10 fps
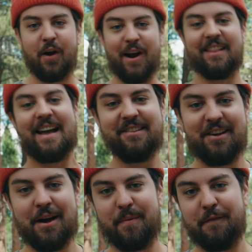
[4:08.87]
All right, last
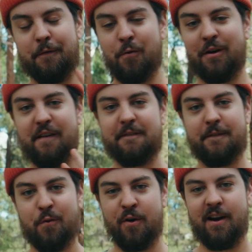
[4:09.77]
setup, 4 of
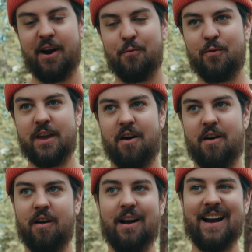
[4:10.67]
4. We
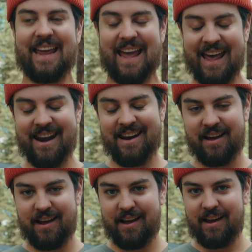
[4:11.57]
are again
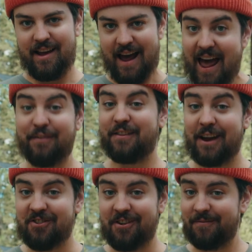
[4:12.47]
ahead of
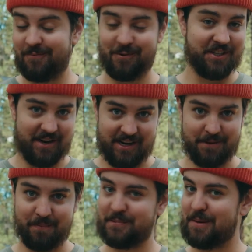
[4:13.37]
schedule, which is
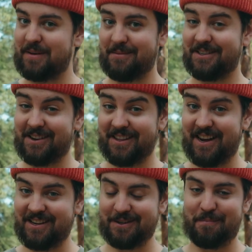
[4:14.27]
awesome. Sometimes that's not the
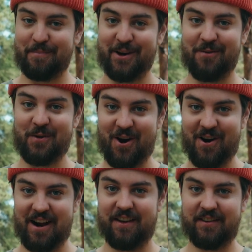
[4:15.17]
case, but we
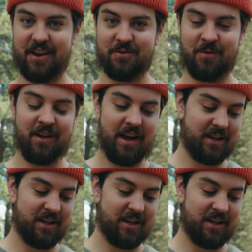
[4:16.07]
are ahead of schedule.